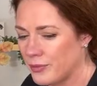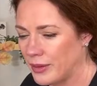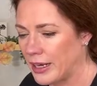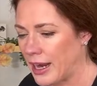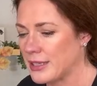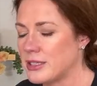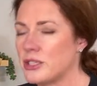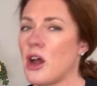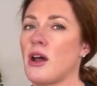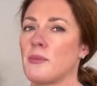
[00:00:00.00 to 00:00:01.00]
like, I
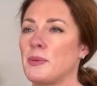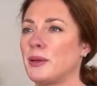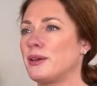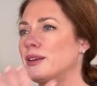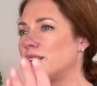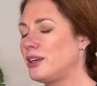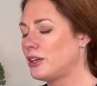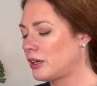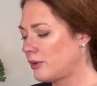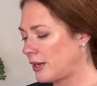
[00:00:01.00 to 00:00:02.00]
stop, you know,